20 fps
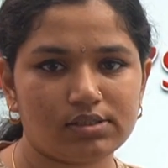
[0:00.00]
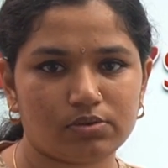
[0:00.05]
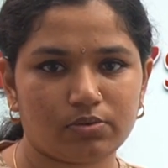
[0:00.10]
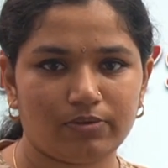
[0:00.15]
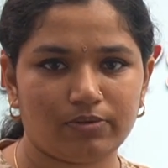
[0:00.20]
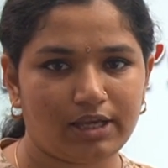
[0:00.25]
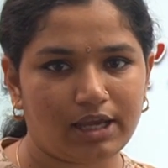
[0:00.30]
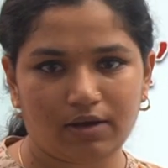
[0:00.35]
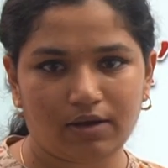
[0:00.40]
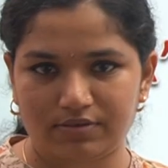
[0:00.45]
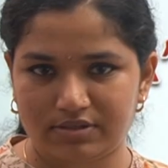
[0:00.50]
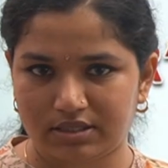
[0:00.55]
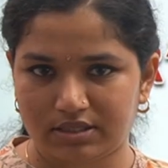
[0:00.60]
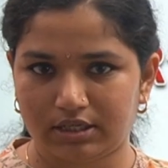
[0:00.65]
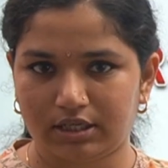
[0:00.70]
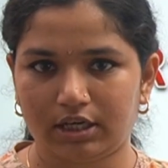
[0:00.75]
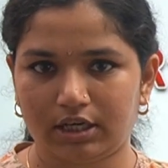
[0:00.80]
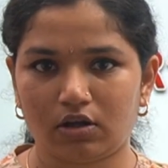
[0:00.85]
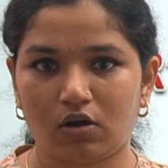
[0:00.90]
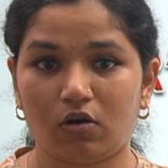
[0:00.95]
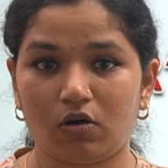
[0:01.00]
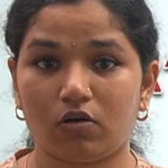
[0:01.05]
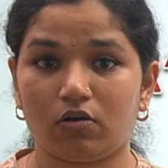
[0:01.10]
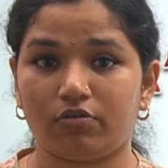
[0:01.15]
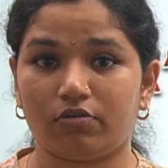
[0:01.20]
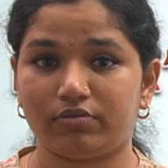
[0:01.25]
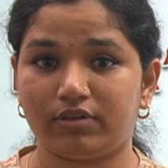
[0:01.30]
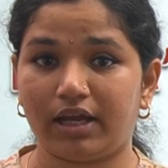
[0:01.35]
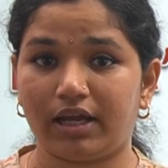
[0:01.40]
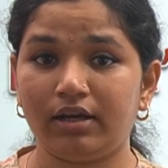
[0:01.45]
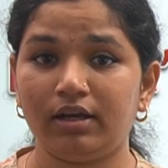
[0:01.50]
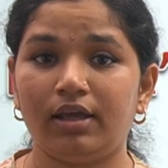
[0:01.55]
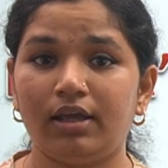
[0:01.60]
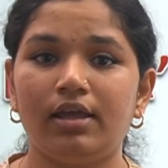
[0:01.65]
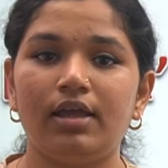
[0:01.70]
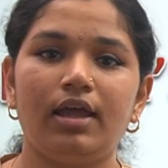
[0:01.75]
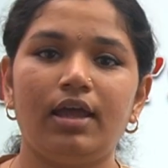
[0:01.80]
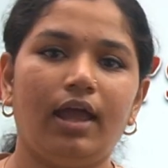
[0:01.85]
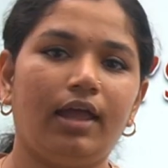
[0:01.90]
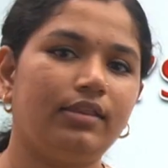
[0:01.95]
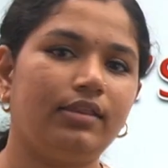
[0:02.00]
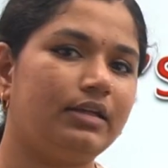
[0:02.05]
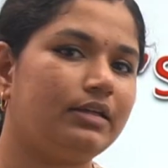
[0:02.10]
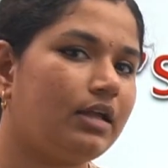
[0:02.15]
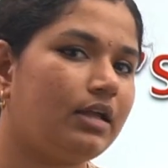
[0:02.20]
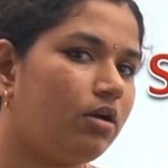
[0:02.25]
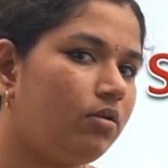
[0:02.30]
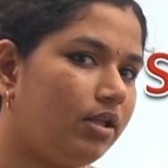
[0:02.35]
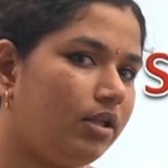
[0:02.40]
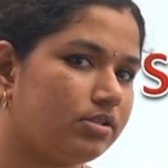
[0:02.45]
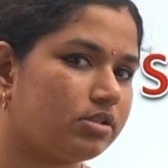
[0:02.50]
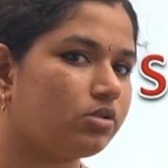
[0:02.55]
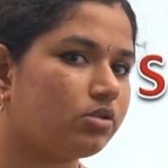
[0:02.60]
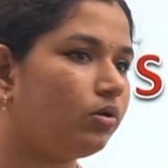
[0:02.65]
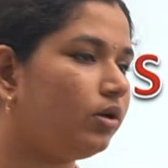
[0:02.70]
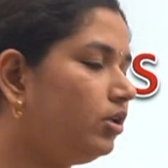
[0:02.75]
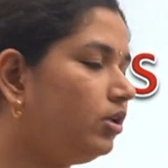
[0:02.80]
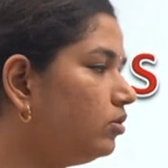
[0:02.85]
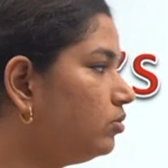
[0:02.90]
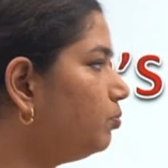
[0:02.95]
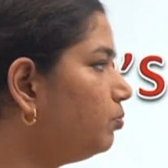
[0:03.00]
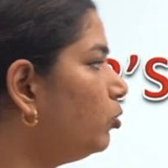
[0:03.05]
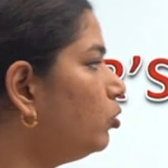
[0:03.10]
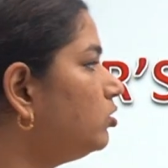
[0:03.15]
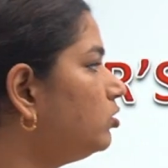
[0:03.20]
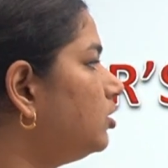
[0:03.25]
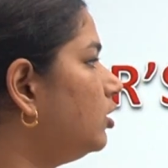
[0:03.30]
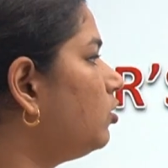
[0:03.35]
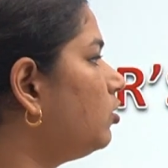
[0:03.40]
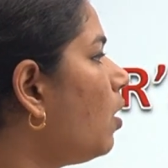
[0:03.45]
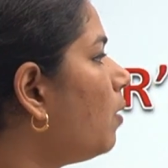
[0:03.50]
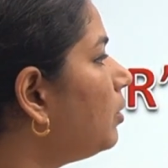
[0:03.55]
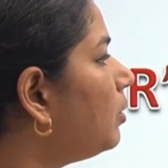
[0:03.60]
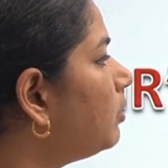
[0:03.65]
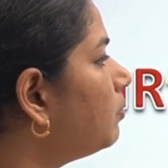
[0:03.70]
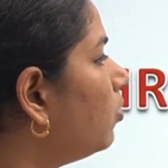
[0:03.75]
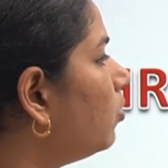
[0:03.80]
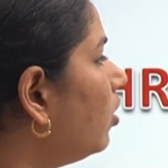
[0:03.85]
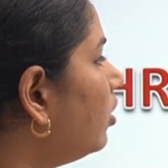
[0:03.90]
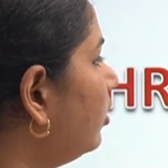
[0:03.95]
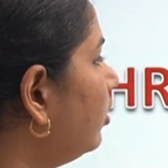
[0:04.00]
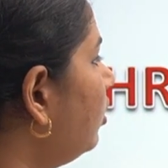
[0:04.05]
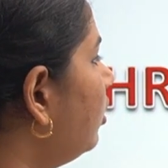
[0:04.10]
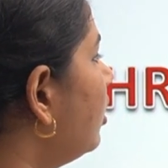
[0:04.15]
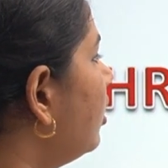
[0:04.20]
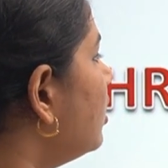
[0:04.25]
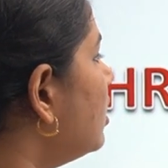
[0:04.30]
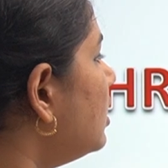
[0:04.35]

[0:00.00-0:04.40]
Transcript: So we have studied all of that, and then now let's go into Bohr's atomic model.